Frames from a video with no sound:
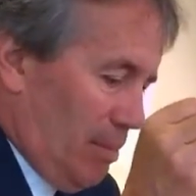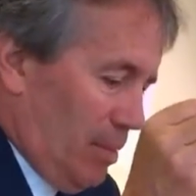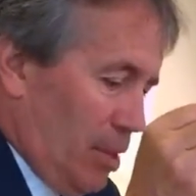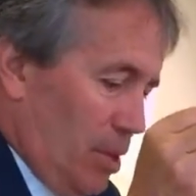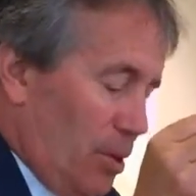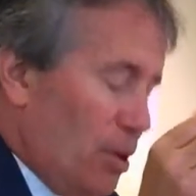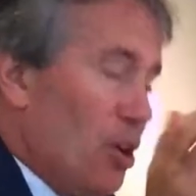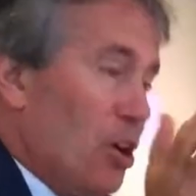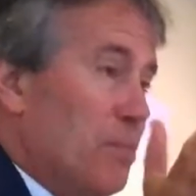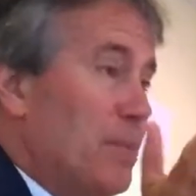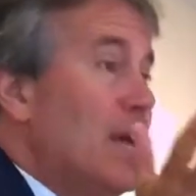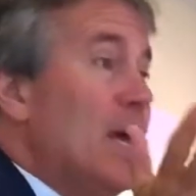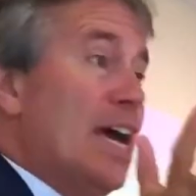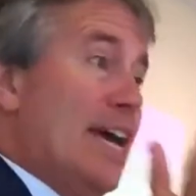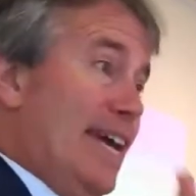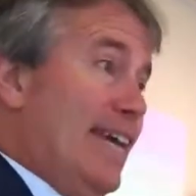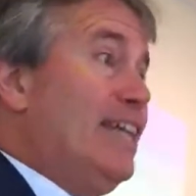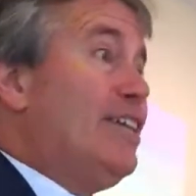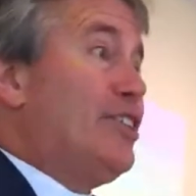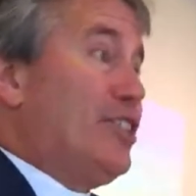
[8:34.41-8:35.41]
You heard
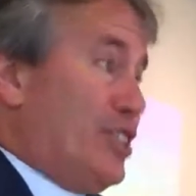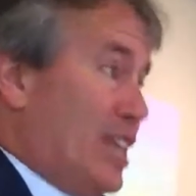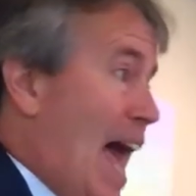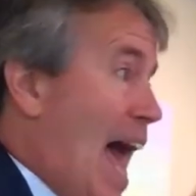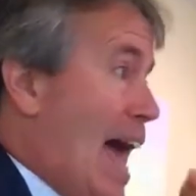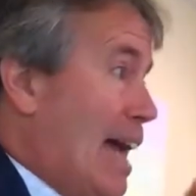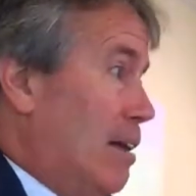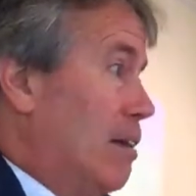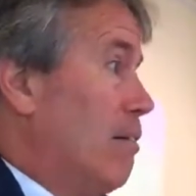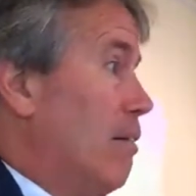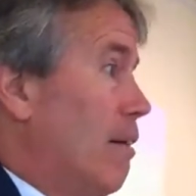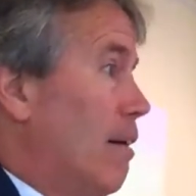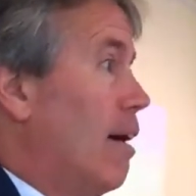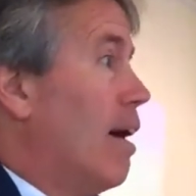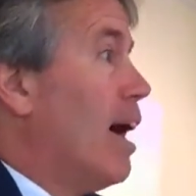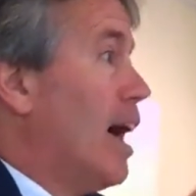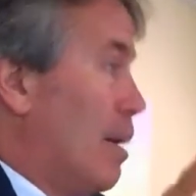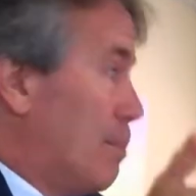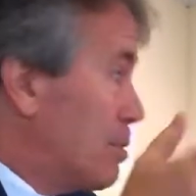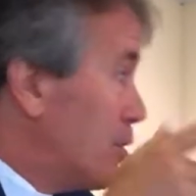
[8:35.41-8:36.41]
me. He
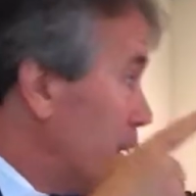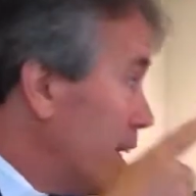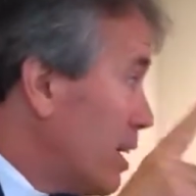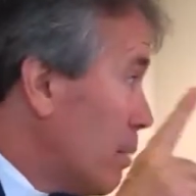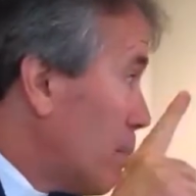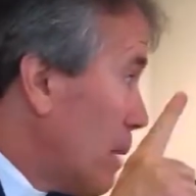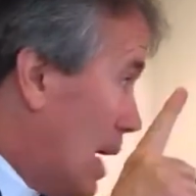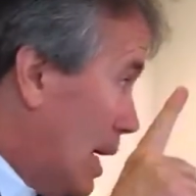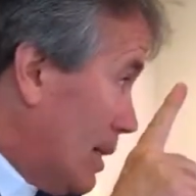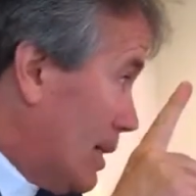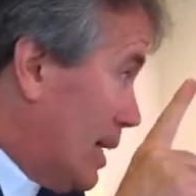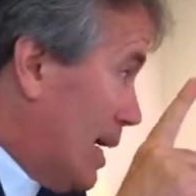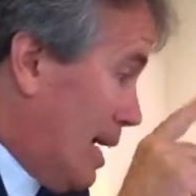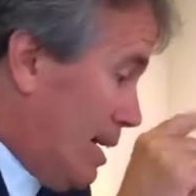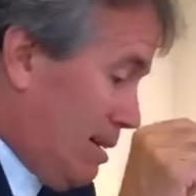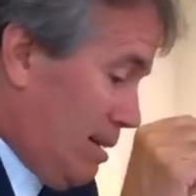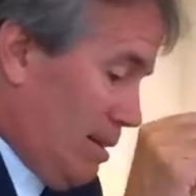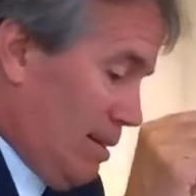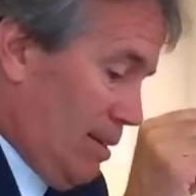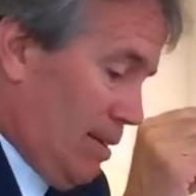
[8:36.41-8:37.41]
sat up. Think about
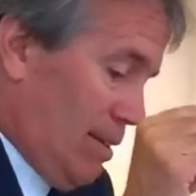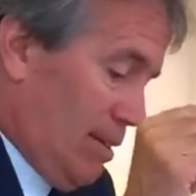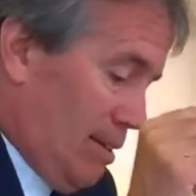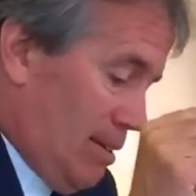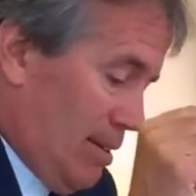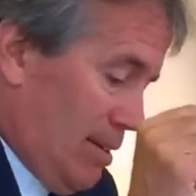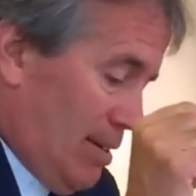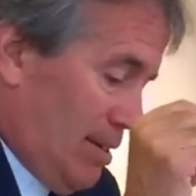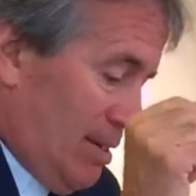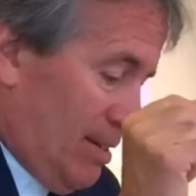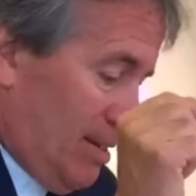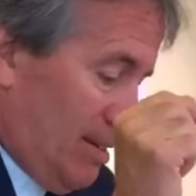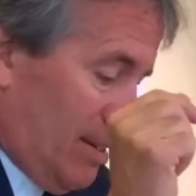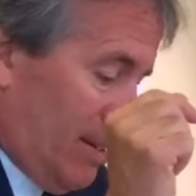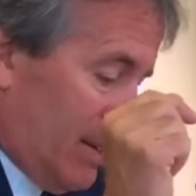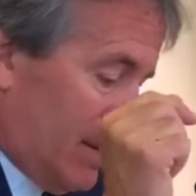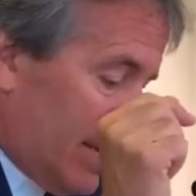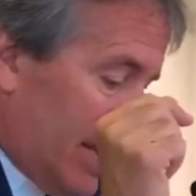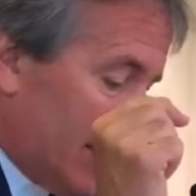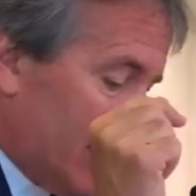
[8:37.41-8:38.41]
that.
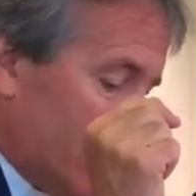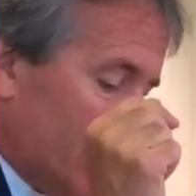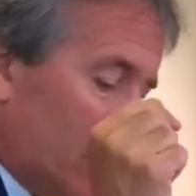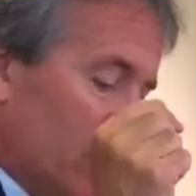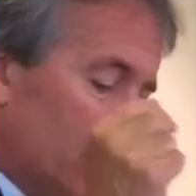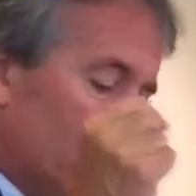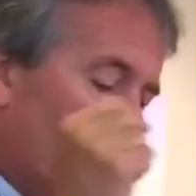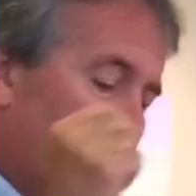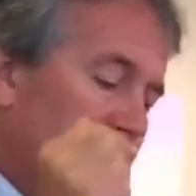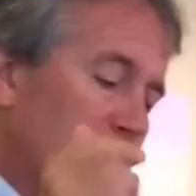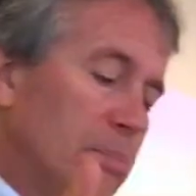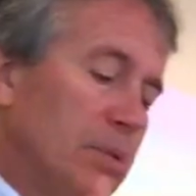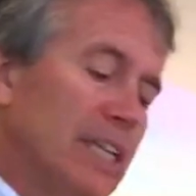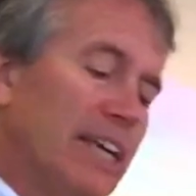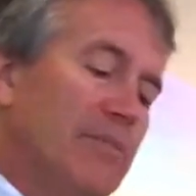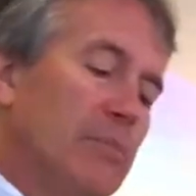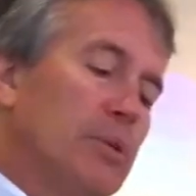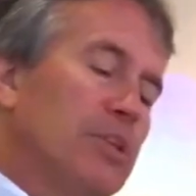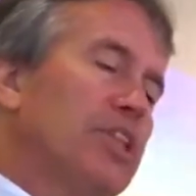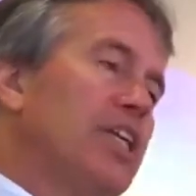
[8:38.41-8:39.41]
Saints, the most
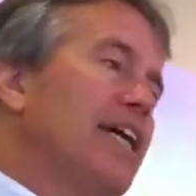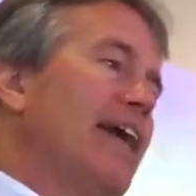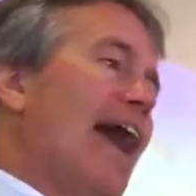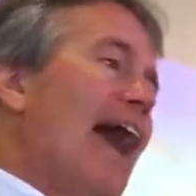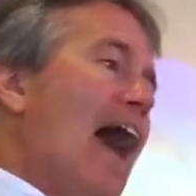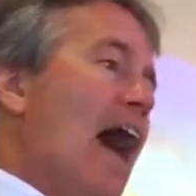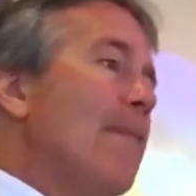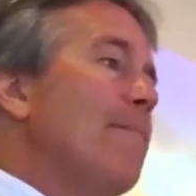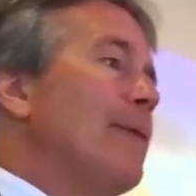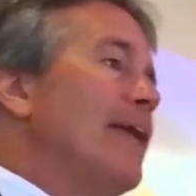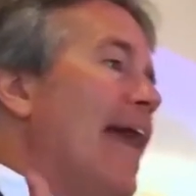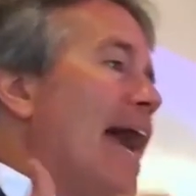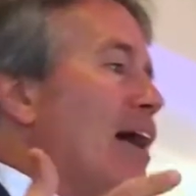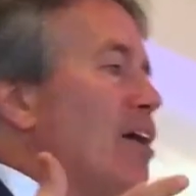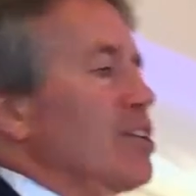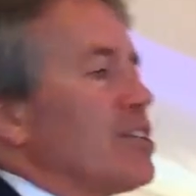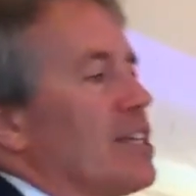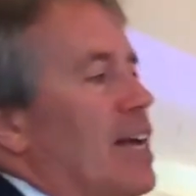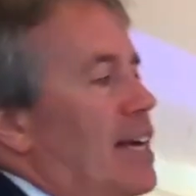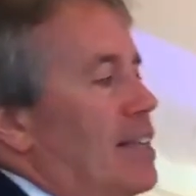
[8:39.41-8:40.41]
unbelievable thing happened
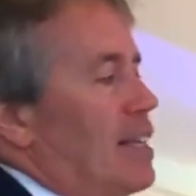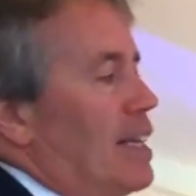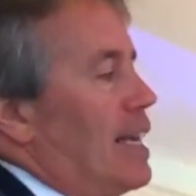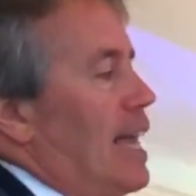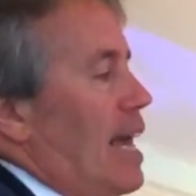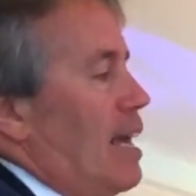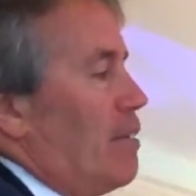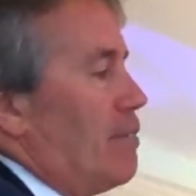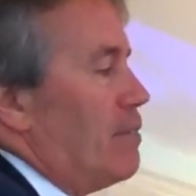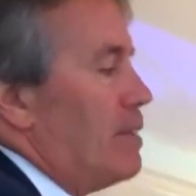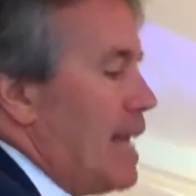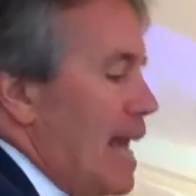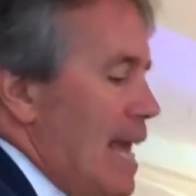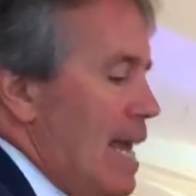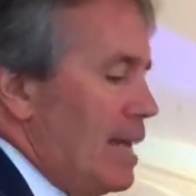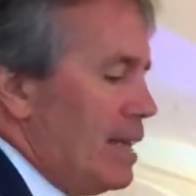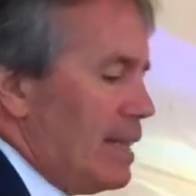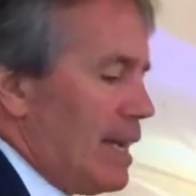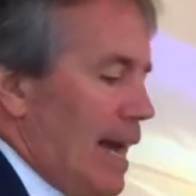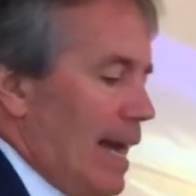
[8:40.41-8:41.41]
outside the gate of
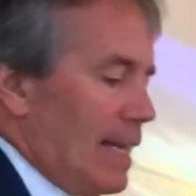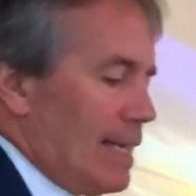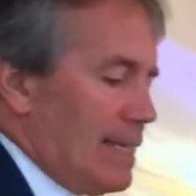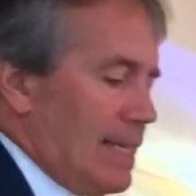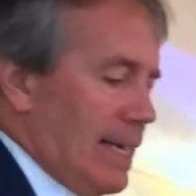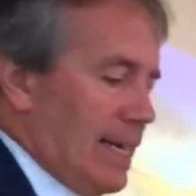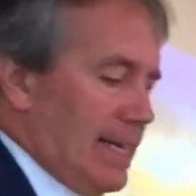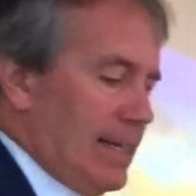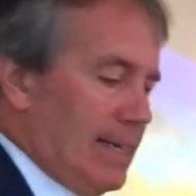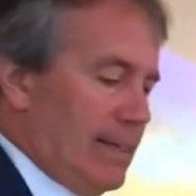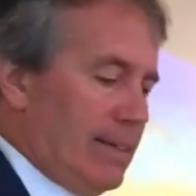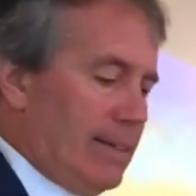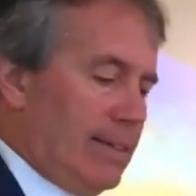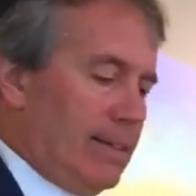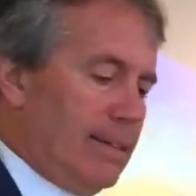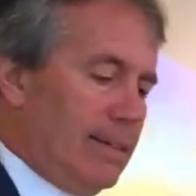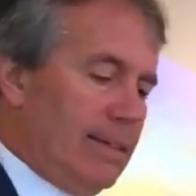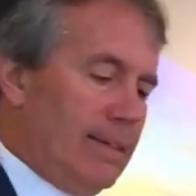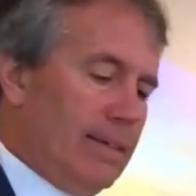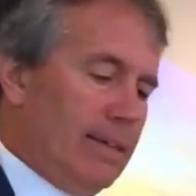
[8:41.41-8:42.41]
Nain that day.
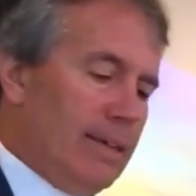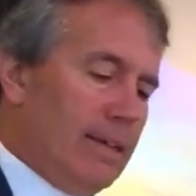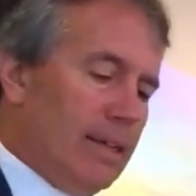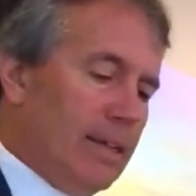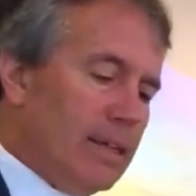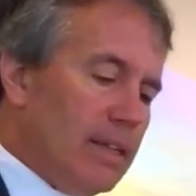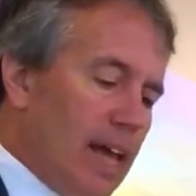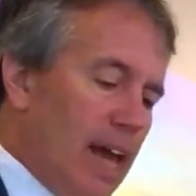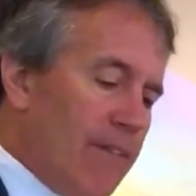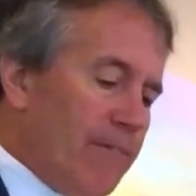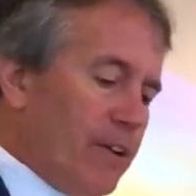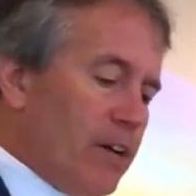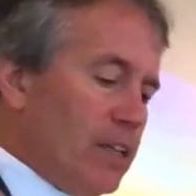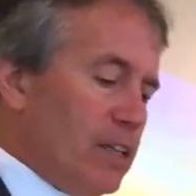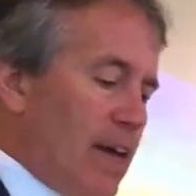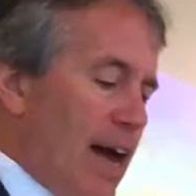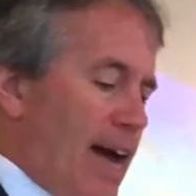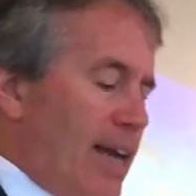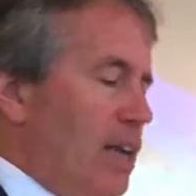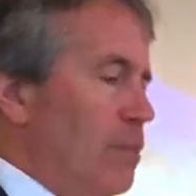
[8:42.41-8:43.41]
Life
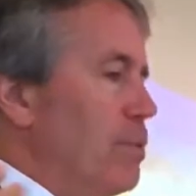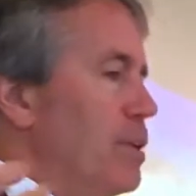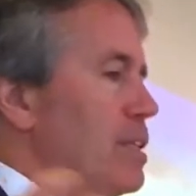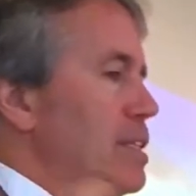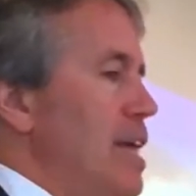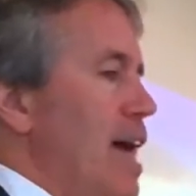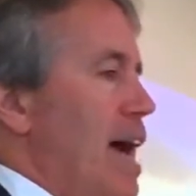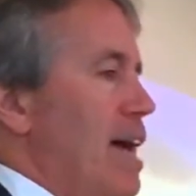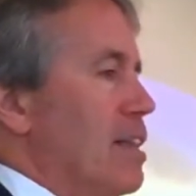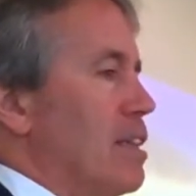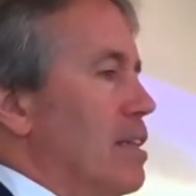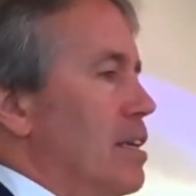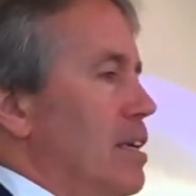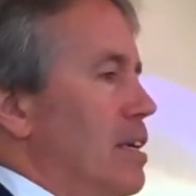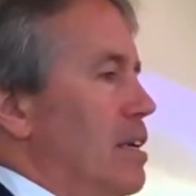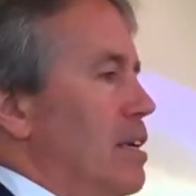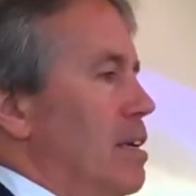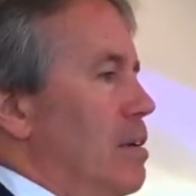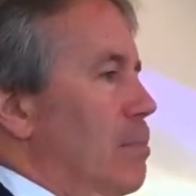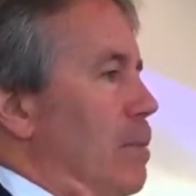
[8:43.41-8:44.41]
collided with
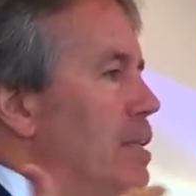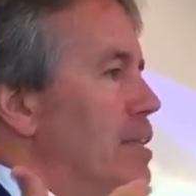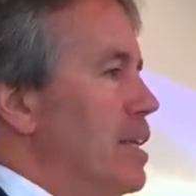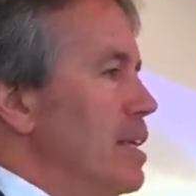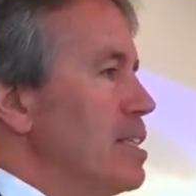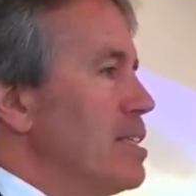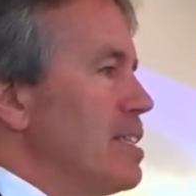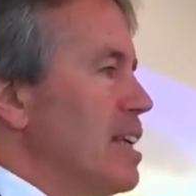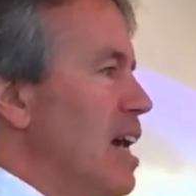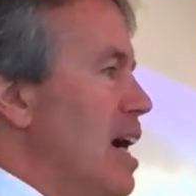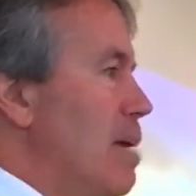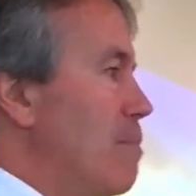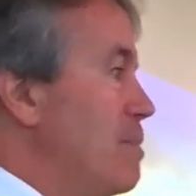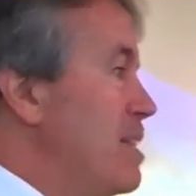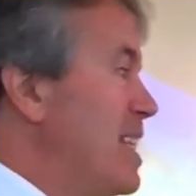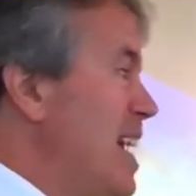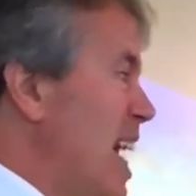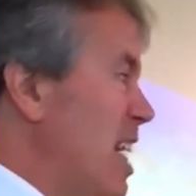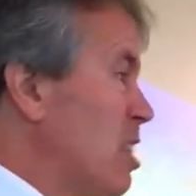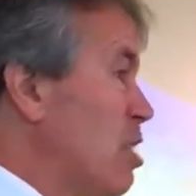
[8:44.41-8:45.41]
death, but this
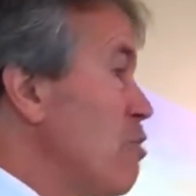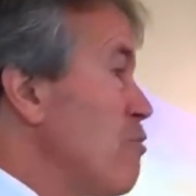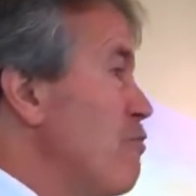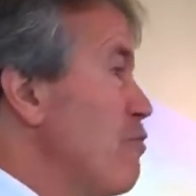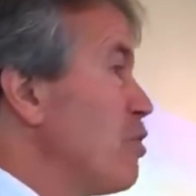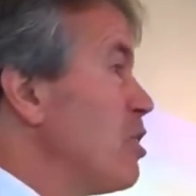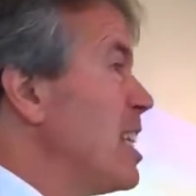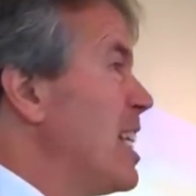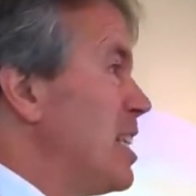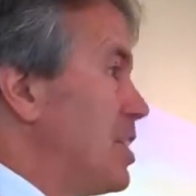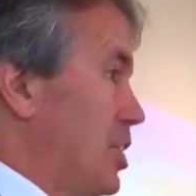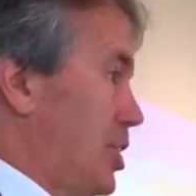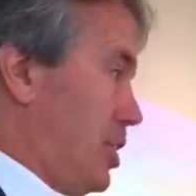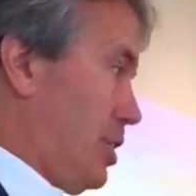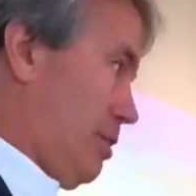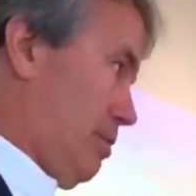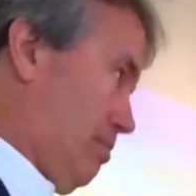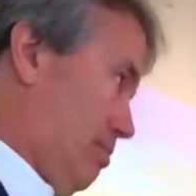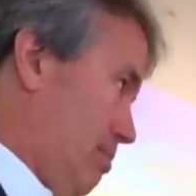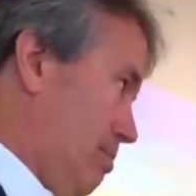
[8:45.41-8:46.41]
time death flinched.